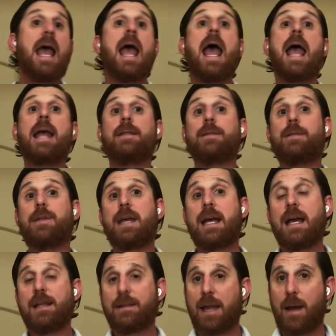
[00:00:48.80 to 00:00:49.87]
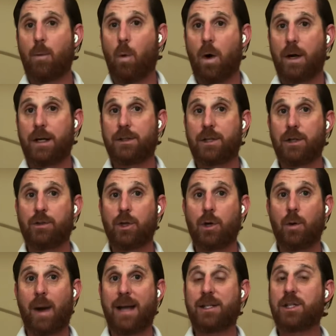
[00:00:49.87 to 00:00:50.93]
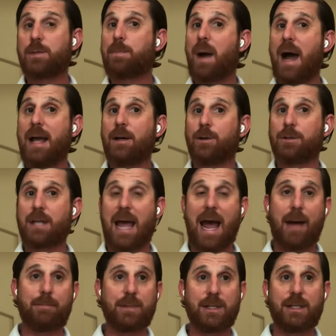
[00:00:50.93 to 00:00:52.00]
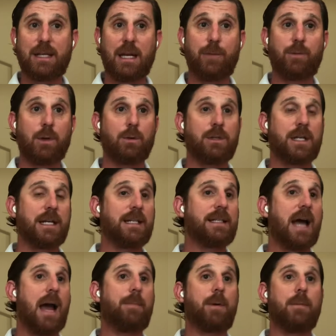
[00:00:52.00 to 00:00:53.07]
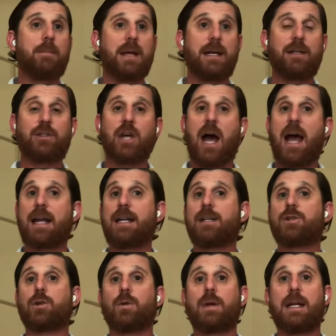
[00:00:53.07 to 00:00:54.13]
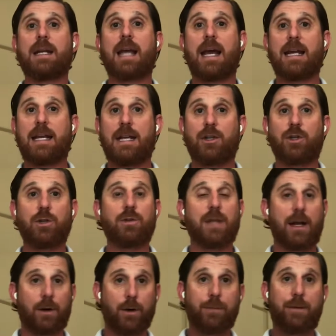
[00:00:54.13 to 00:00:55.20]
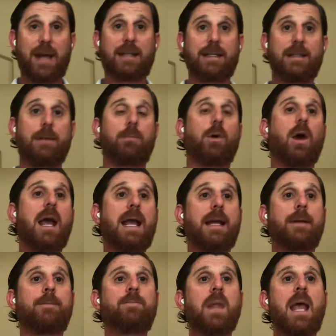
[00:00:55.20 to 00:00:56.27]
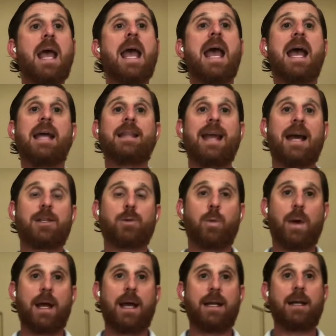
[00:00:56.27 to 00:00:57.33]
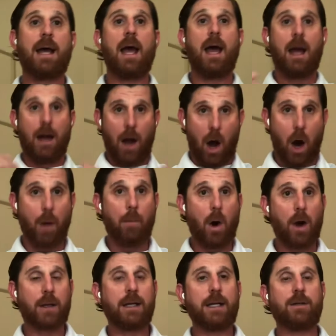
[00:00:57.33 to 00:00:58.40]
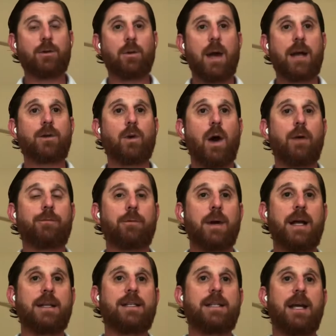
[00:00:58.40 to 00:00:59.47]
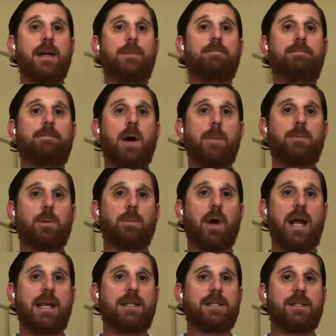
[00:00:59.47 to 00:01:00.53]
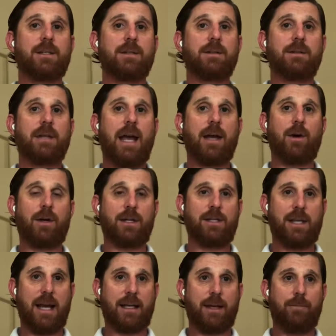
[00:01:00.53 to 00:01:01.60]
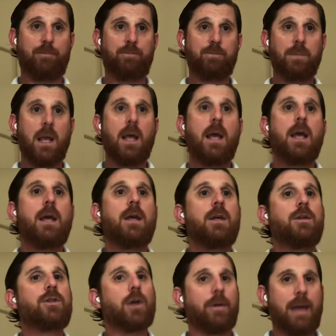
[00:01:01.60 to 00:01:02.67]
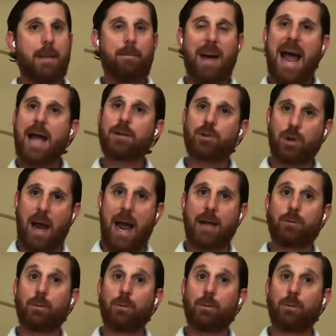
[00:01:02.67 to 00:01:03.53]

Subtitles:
and then they wanted to do a spinal tap to see if there was any type of meningitis or any kind of issues that are affecting the brain. And that's when our marketing director, our friend, said, pump the brakes, hang on a second. So they backtracked.